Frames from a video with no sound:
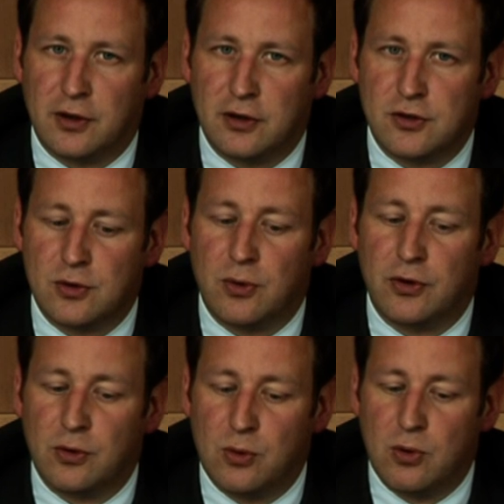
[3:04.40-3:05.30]
that ensure
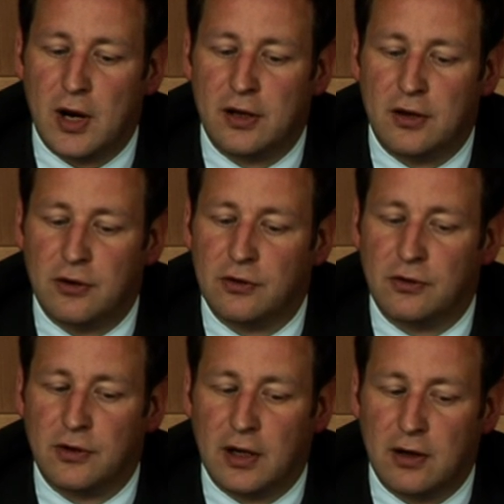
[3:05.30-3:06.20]
that all end
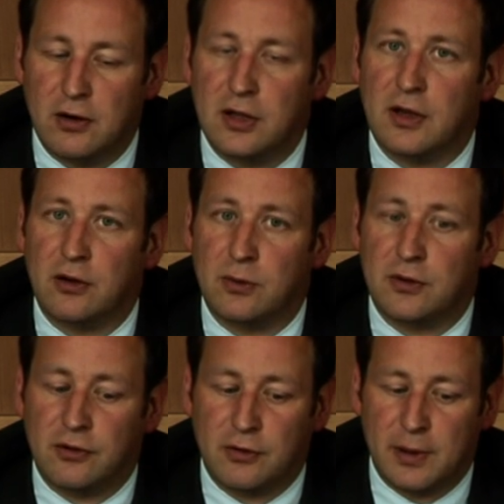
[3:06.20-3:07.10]
users, including those with
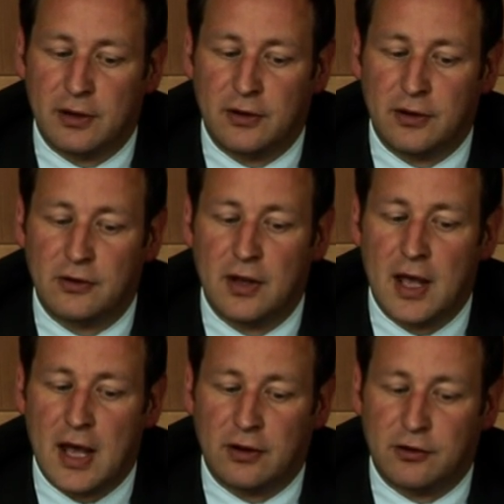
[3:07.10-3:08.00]
disabilities
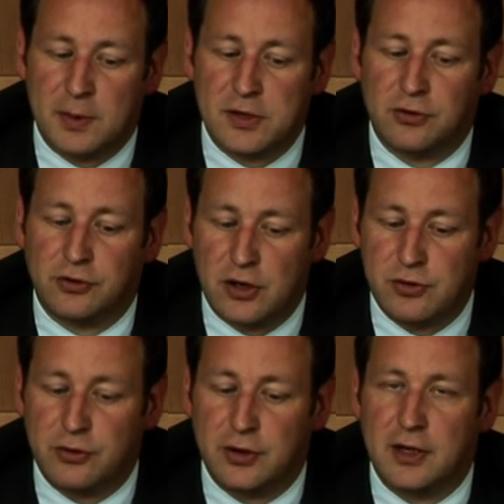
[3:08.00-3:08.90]
and special
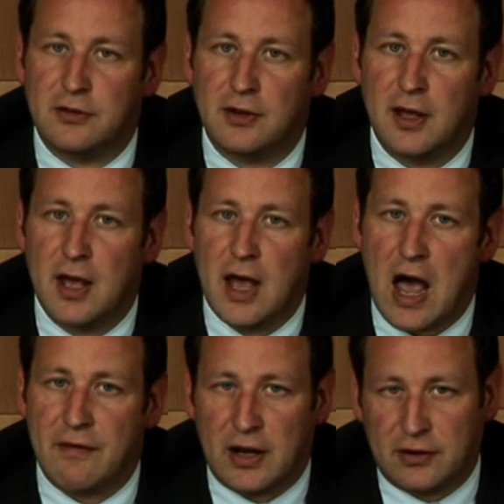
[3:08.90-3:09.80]
social needs,
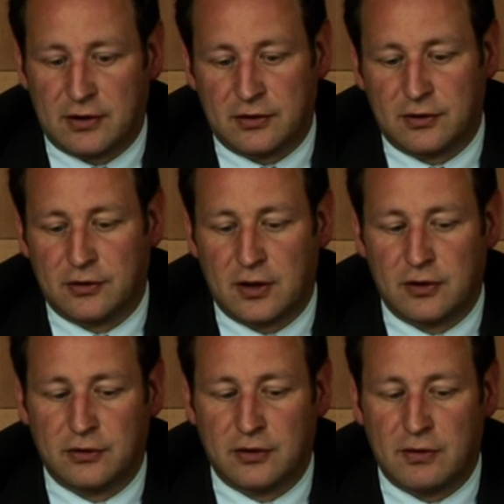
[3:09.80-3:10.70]
have access to
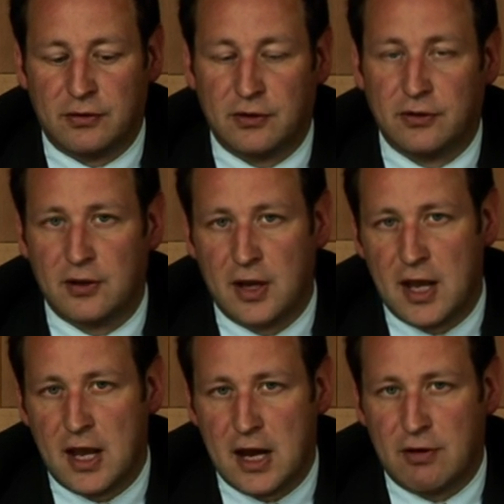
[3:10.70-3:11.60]
certain services,
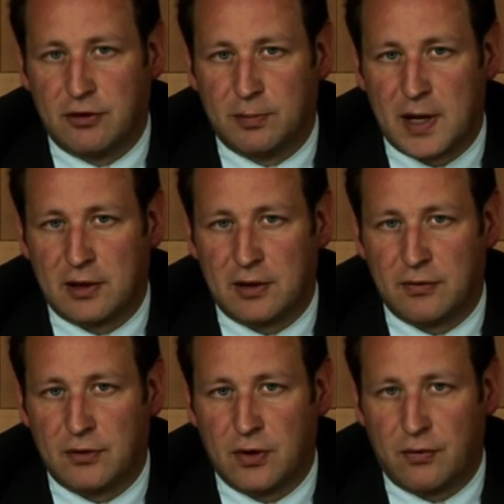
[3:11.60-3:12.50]

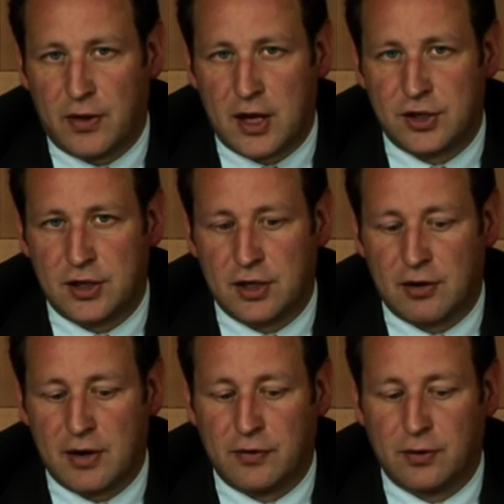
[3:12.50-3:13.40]
irrespective of their
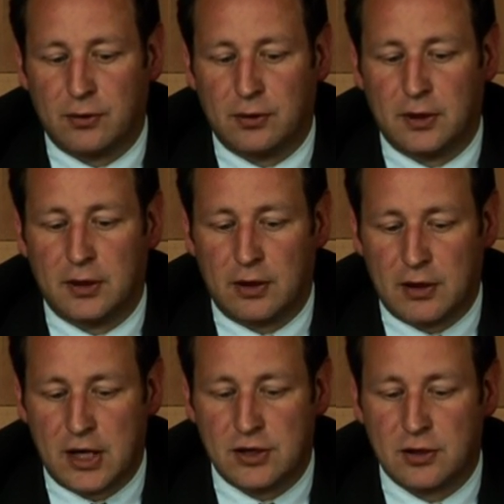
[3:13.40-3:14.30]
geographical
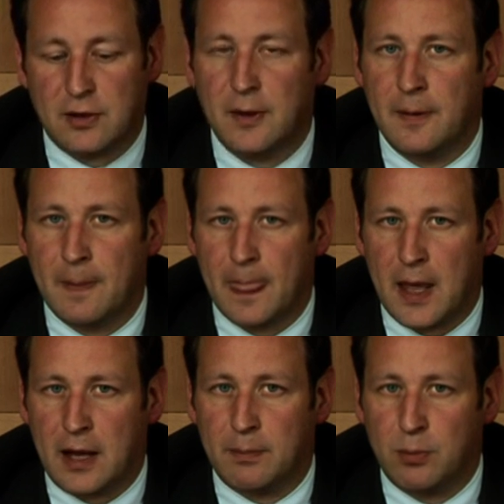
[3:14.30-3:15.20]
location,
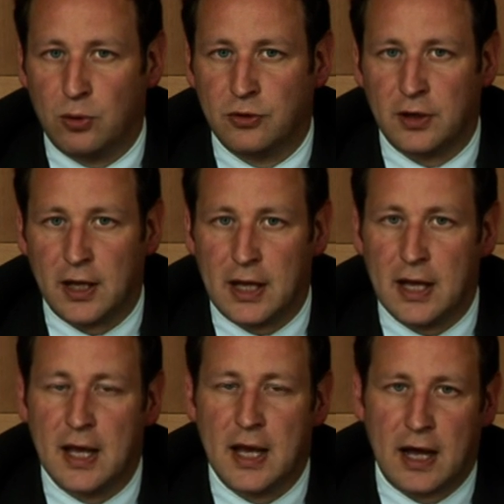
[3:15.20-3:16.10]
and importantly,
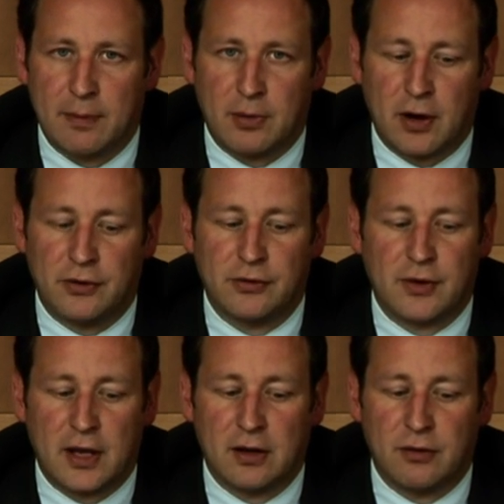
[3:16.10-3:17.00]
at a price that
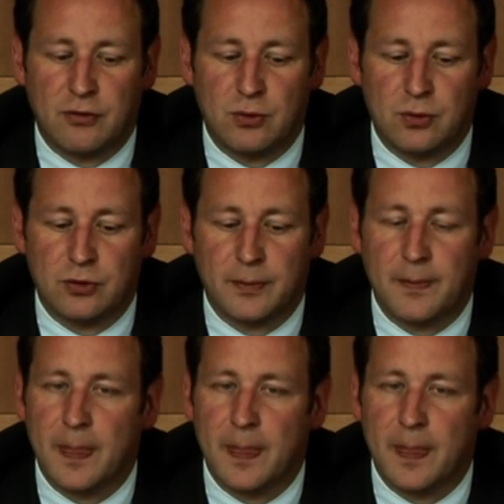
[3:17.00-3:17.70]
they can afford.